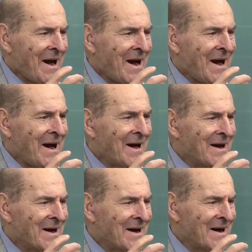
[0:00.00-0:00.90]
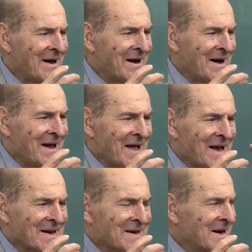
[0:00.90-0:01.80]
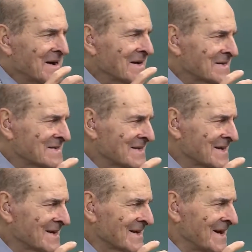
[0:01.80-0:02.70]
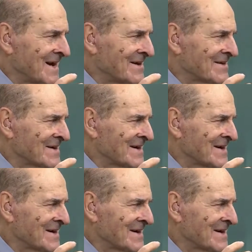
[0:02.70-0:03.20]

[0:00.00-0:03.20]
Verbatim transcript: her tongue is sticking out,